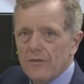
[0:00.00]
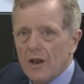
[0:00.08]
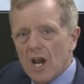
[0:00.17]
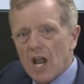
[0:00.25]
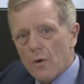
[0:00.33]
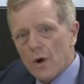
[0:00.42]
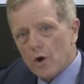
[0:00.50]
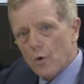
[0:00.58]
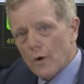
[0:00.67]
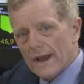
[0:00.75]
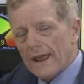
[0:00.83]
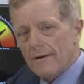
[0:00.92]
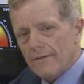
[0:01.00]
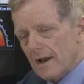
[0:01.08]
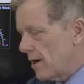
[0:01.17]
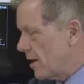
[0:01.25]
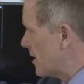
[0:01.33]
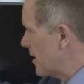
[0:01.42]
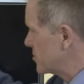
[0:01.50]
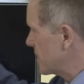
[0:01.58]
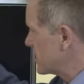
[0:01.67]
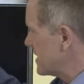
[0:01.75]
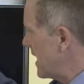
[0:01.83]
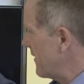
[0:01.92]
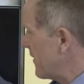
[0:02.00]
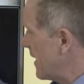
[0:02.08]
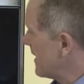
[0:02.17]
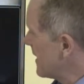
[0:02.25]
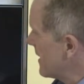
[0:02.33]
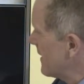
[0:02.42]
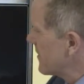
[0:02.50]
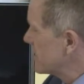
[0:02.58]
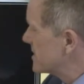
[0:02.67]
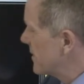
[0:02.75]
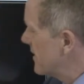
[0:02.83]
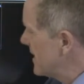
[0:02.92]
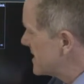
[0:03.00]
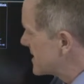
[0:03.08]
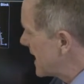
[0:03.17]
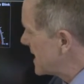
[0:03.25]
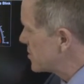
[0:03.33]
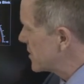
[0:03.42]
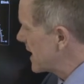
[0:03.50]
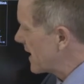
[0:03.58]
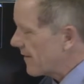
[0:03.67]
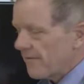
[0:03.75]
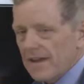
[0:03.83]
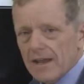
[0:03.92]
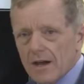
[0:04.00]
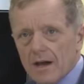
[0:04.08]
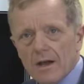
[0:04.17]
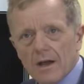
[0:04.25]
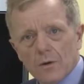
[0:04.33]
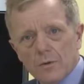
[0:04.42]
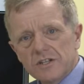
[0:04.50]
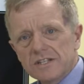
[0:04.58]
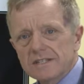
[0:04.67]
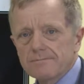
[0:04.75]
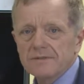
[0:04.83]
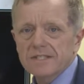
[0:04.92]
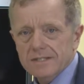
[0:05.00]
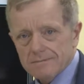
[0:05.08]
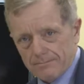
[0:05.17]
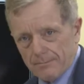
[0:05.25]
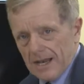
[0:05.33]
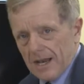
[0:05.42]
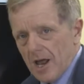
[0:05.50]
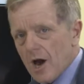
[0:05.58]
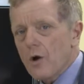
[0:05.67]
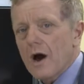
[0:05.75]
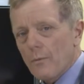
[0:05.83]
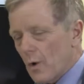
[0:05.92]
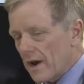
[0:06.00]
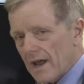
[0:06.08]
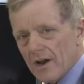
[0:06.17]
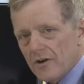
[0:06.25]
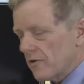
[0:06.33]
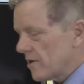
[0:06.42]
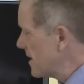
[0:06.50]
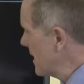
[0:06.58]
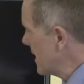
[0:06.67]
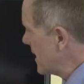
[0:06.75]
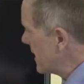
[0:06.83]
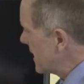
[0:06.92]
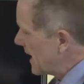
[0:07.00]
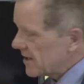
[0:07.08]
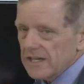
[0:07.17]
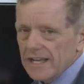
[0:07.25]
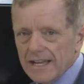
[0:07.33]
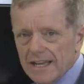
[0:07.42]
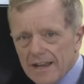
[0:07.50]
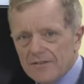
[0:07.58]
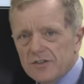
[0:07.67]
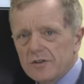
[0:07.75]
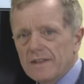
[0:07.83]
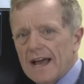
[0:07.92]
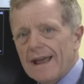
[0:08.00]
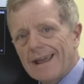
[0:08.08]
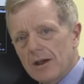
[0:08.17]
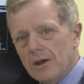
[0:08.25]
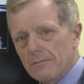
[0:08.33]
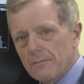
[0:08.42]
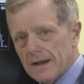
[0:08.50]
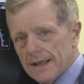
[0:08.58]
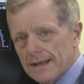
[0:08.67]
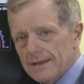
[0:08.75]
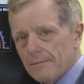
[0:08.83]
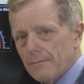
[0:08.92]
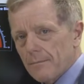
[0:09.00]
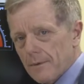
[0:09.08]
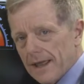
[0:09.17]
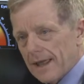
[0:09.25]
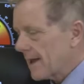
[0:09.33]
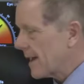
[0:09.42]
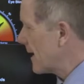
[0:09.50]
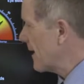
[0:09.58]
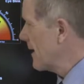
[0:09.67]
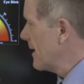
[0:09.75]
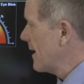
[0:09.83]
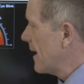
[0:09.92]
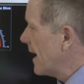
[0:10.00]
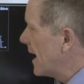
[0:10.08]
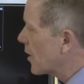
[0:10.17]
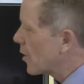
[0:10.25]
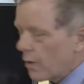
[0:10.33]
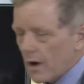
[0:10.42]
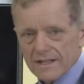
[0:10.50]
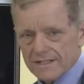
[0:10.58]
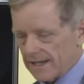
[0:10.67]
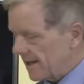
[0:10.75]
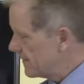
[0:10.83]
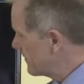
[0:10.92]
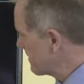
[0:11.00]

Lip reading: the lower cornea and the lower conjunctiva. And so in this case, we get a figure which is below 100, and it actually gives you that incomplete blink quality.